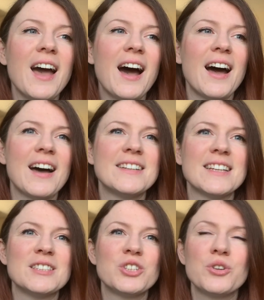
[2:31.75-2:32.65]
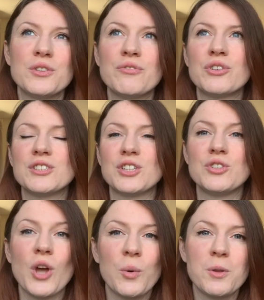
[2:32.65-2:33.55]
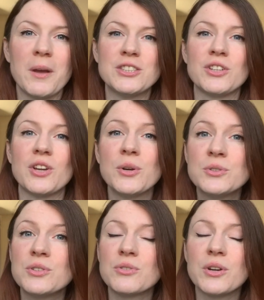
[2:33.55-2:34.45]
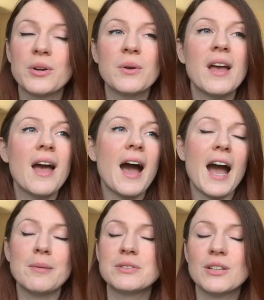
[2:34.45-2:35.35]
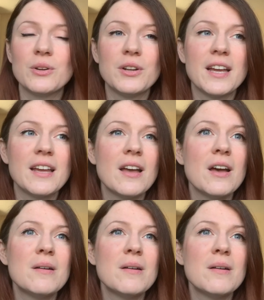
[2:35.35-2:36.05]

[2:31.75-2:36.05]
and it's good for us to know what the patient goes through, absolutely.